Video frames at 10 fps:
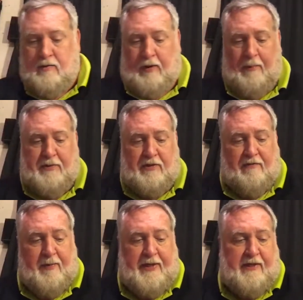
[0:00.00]
What happens is
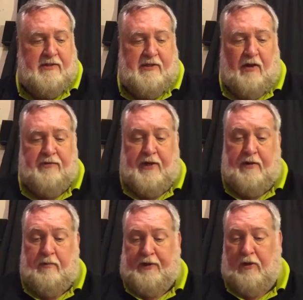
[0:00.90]
everybody gets dealt
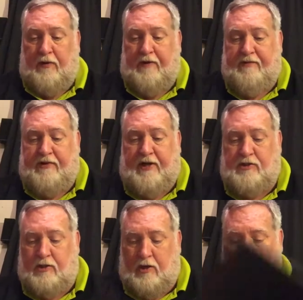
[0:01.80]
what they call an
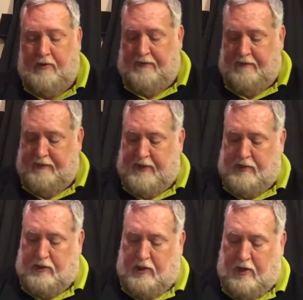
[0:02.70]
invitation card, and the
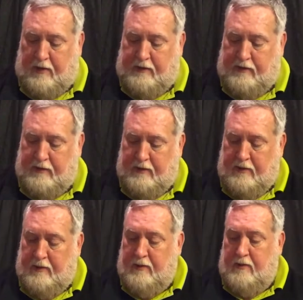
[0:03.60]
invitation cards
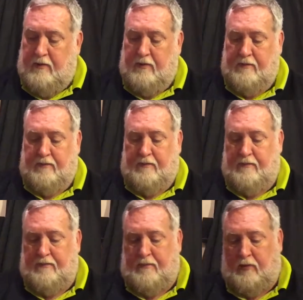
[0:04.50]

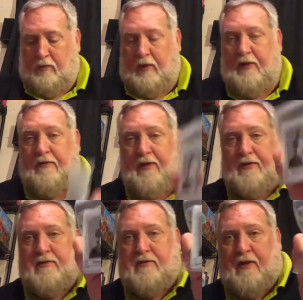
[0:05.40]
look like
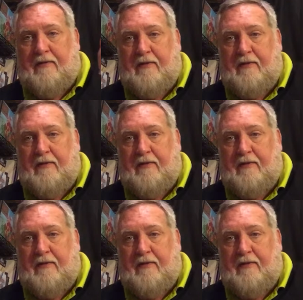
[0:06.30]
this.